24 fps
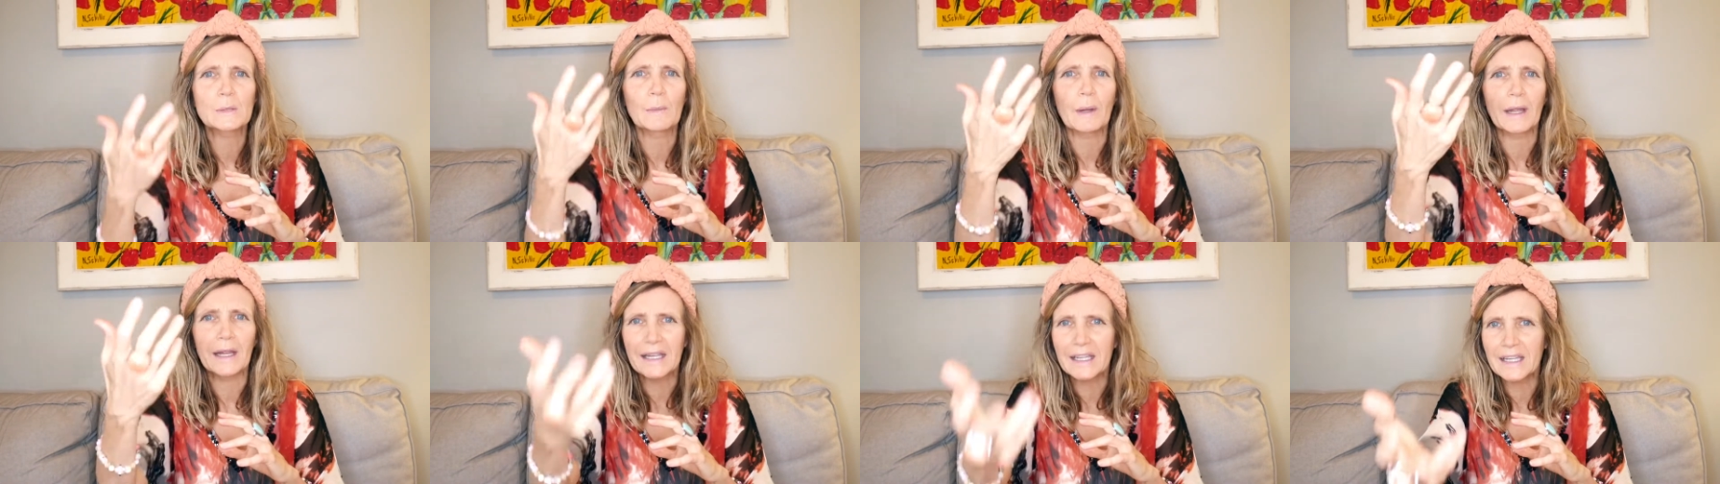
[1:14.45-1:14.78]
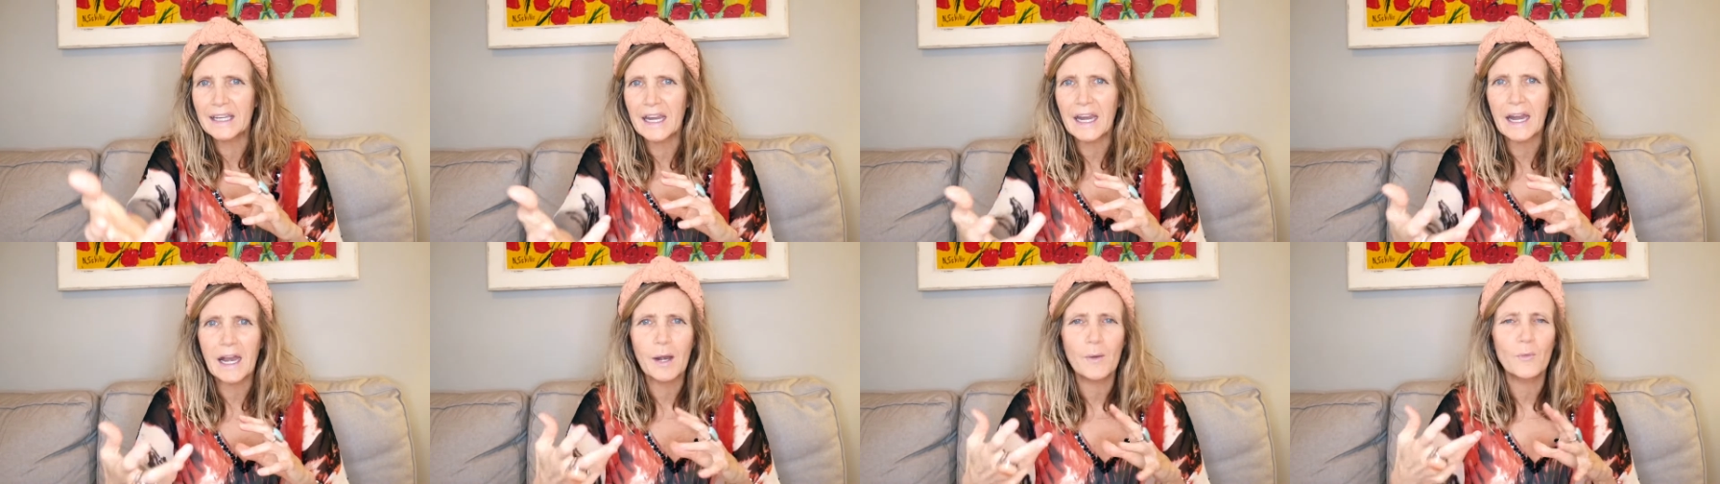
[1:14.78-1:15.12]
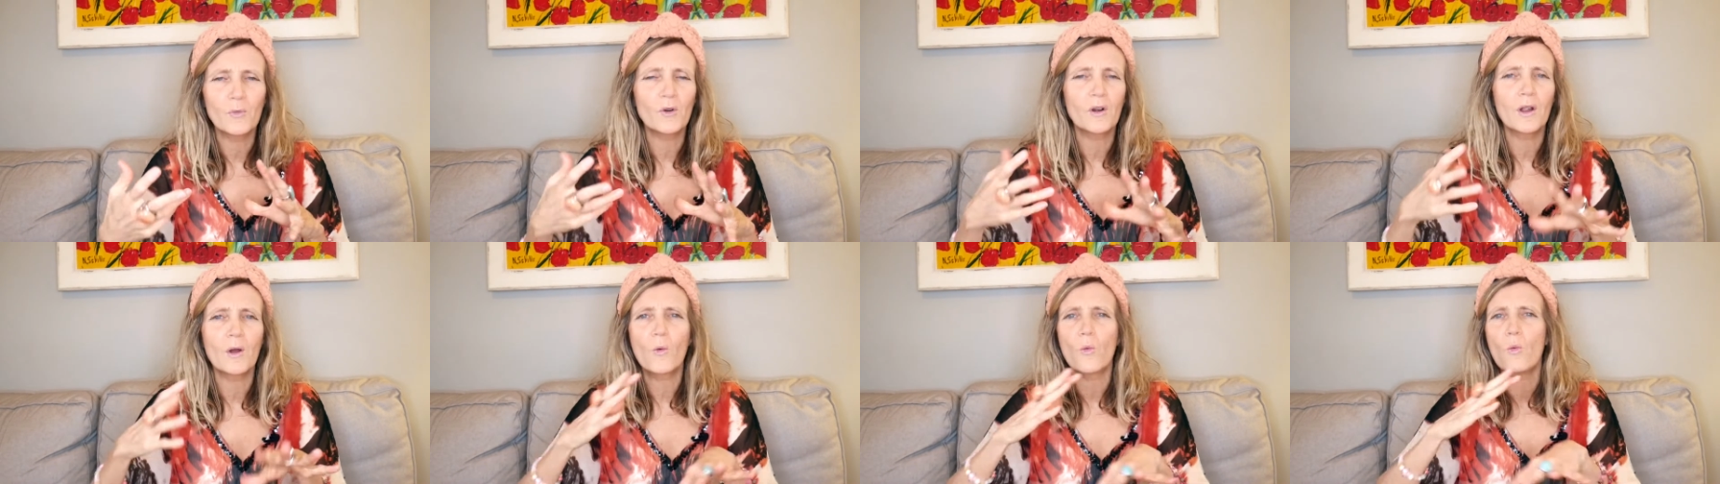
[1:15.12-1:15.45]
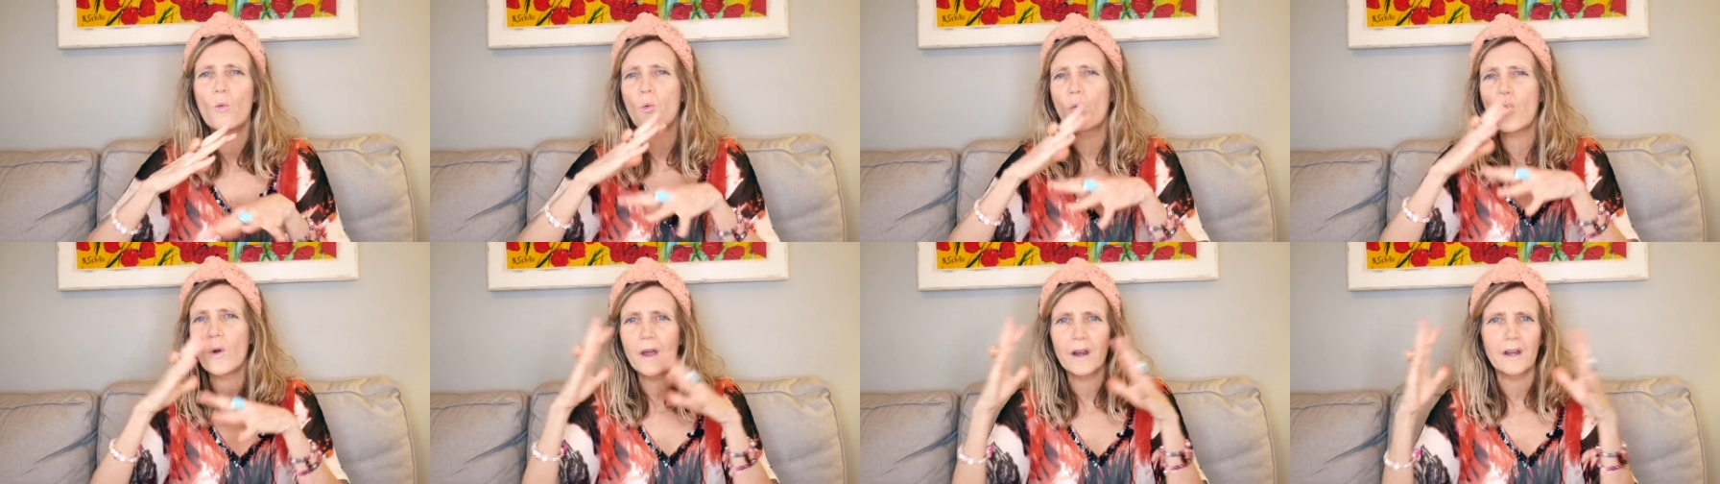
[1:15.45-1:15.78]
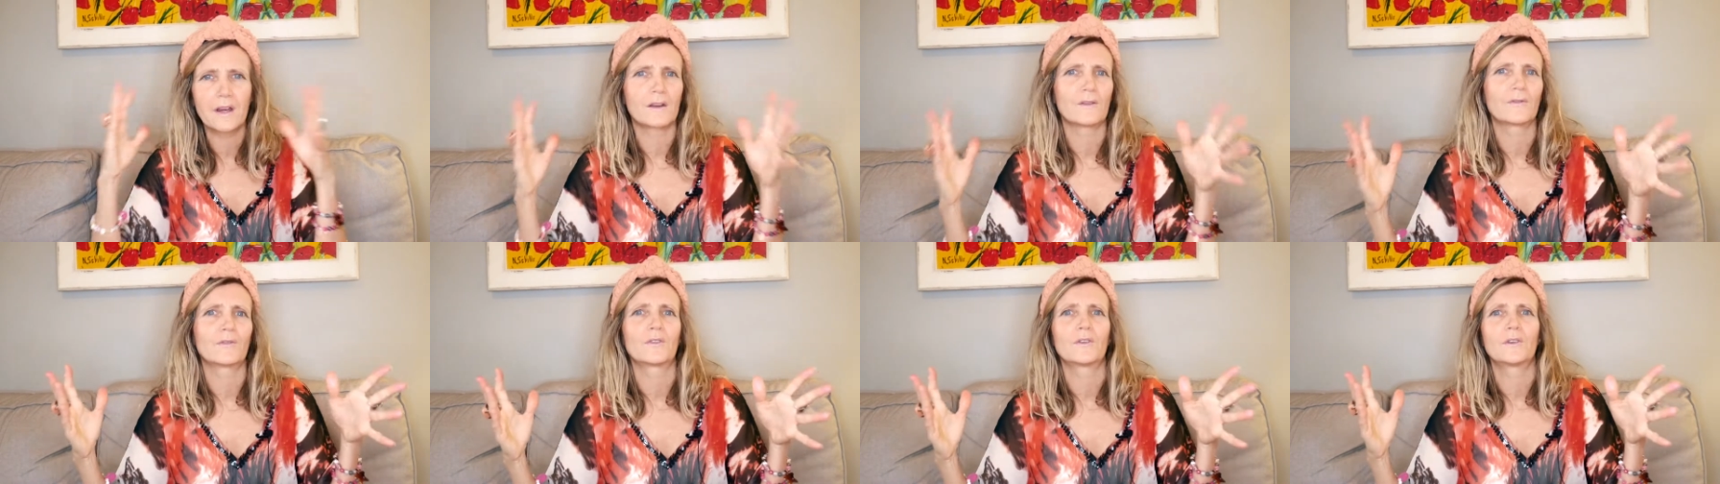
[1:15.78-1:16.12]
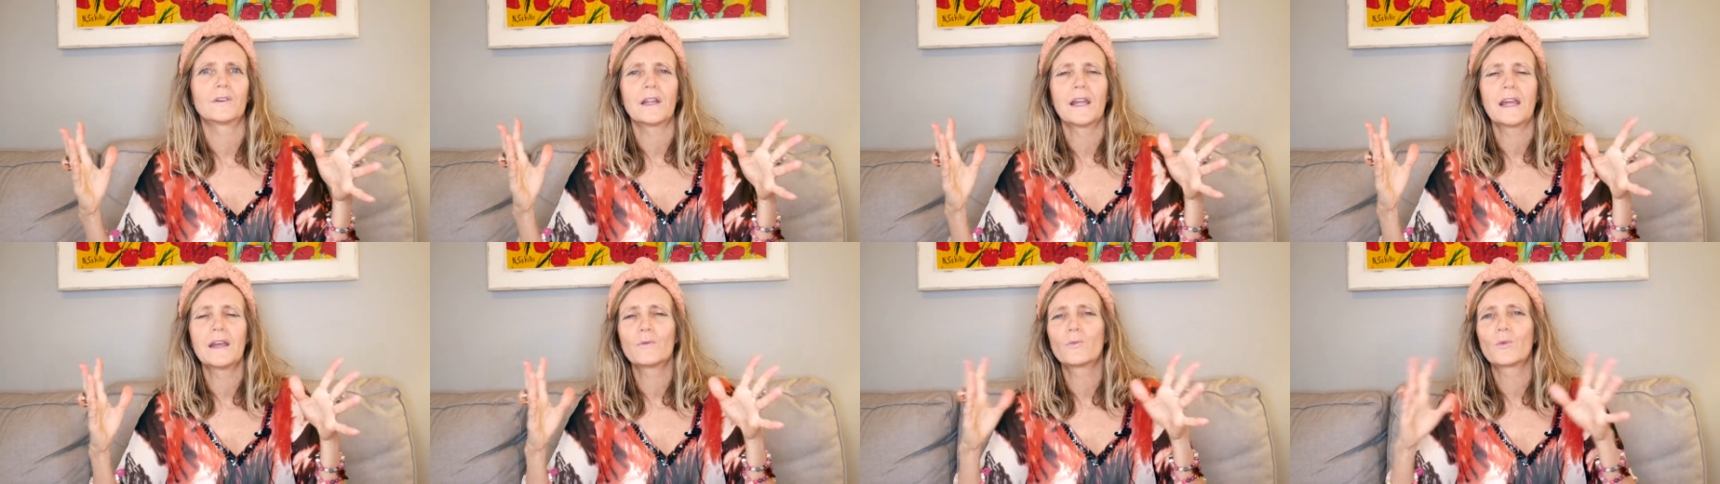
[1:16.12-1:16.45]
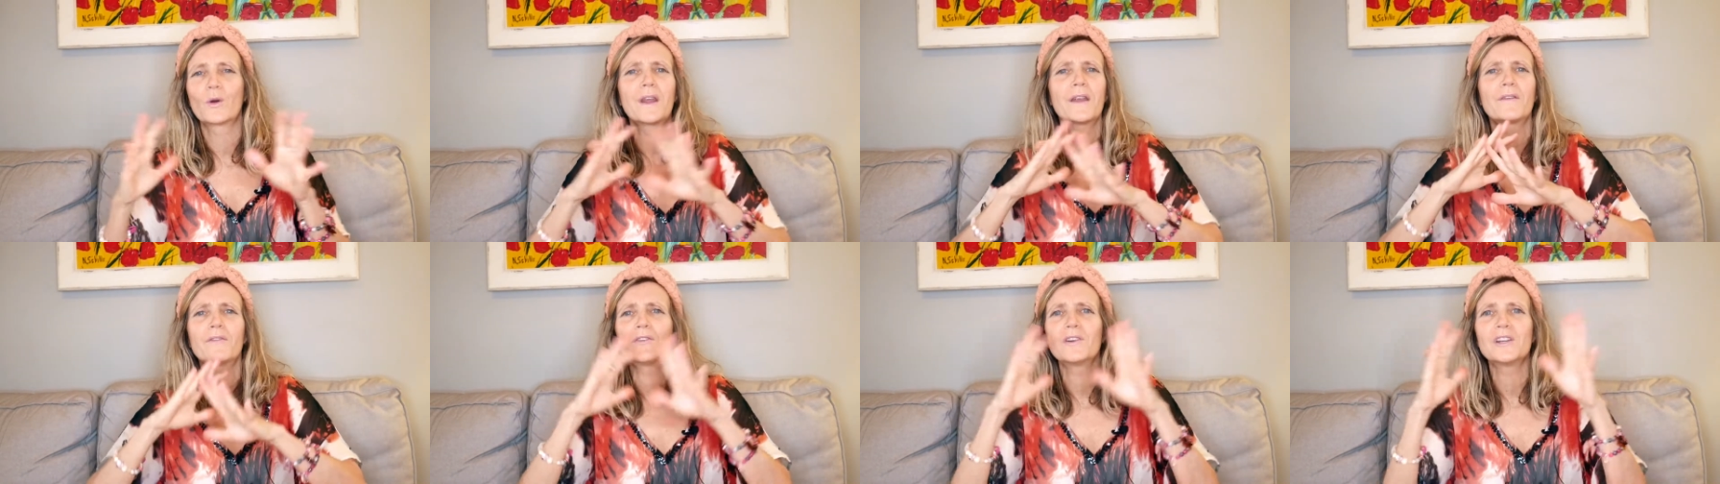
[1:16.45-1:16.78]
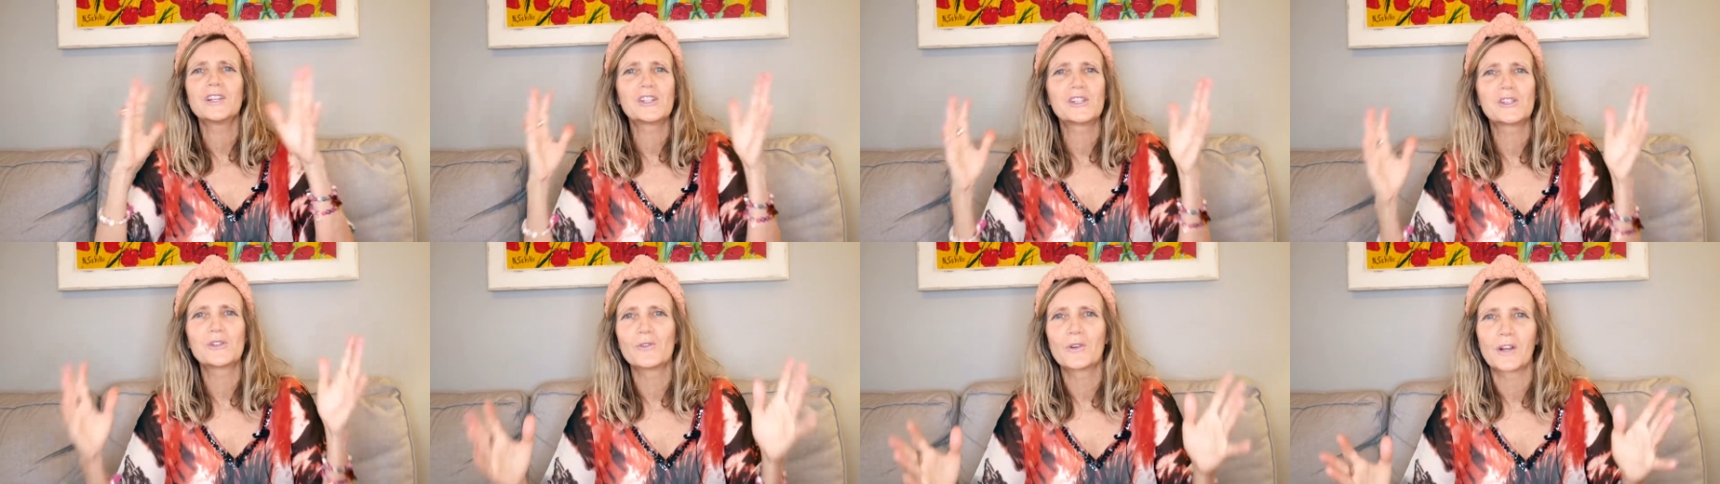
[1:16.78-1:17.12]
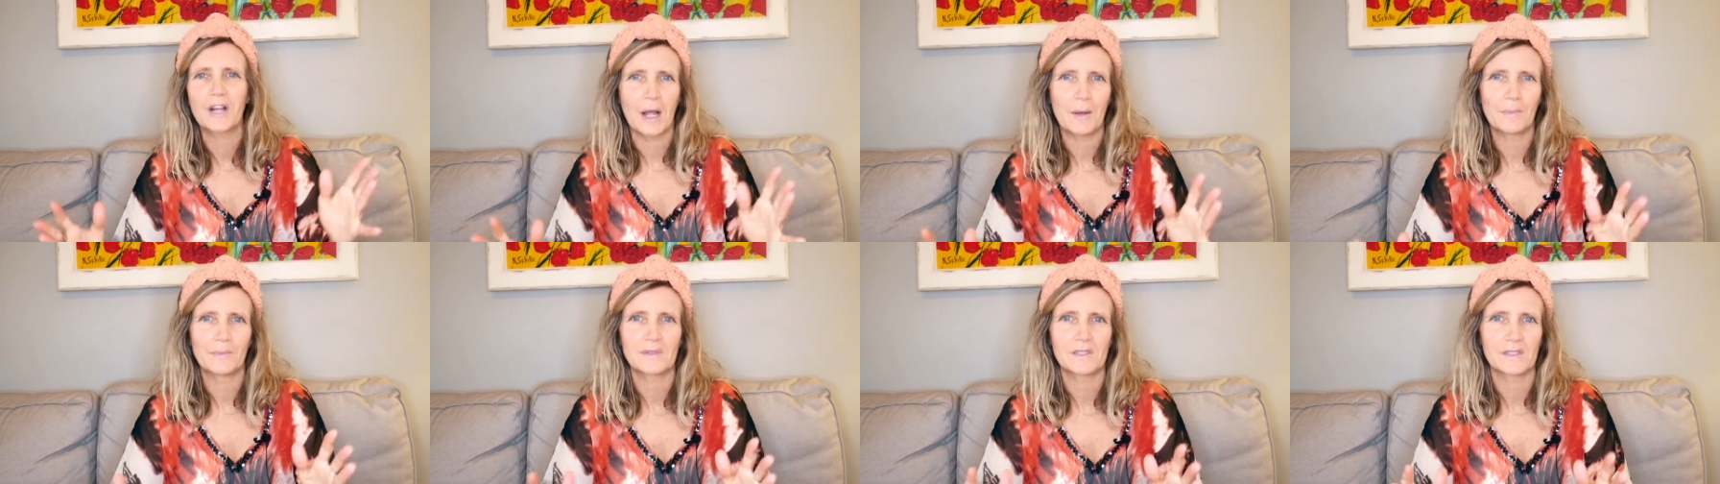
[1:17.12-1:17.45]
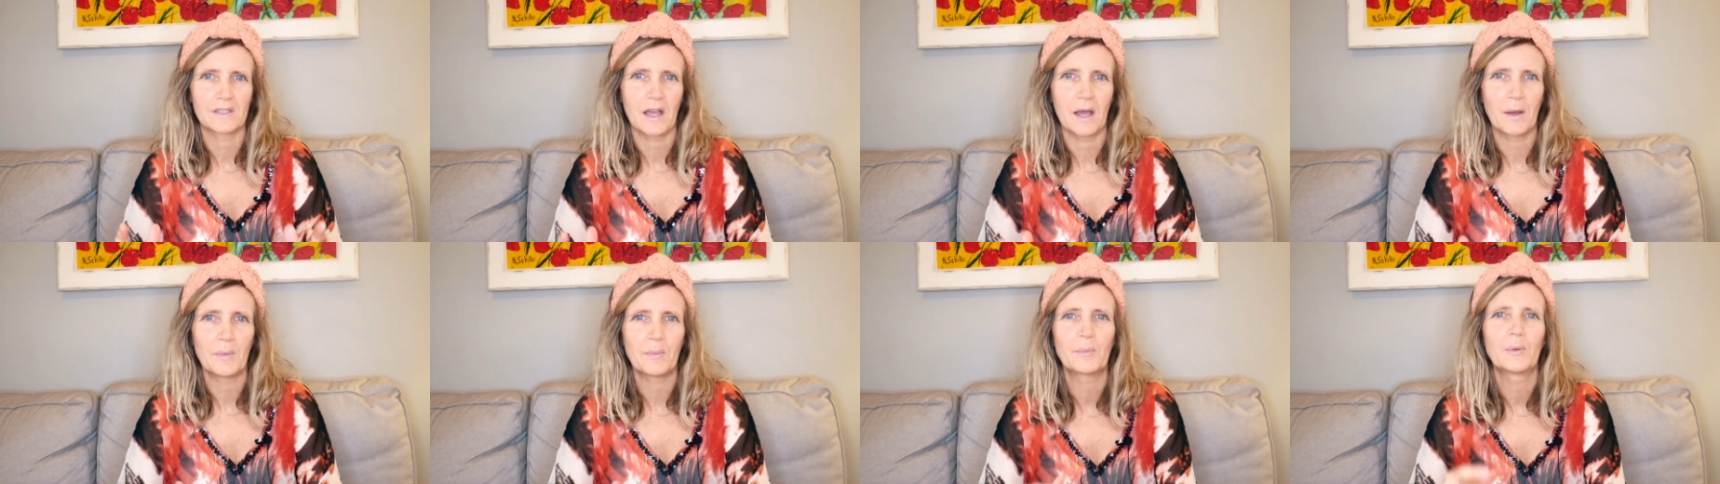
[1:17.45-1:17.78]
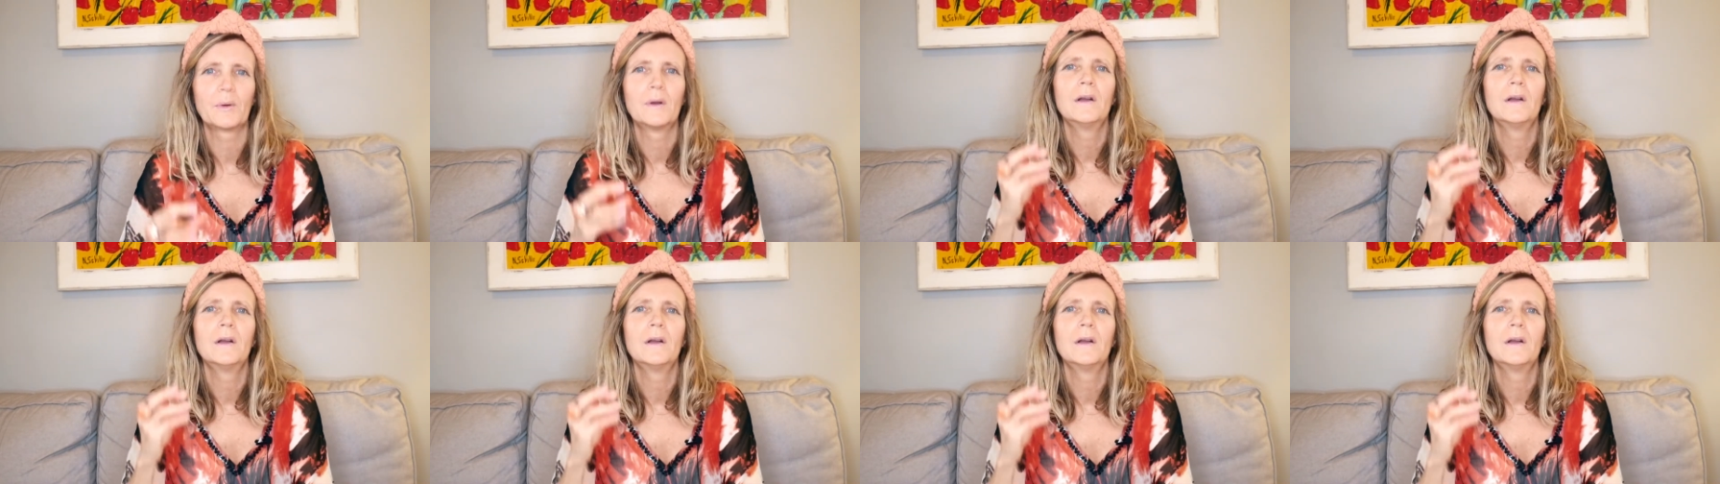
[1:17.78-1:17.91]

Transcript: my camera, whatever. Whatever issue comes up,